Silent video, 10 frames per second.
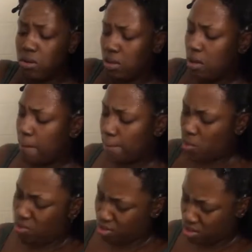we're going to start
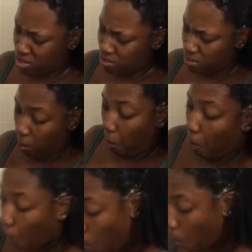with this
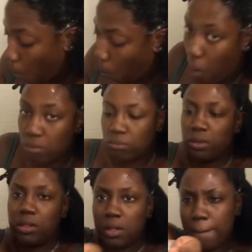Sweet Oil and
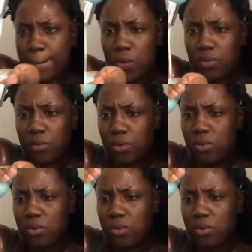Honey Endless Moisture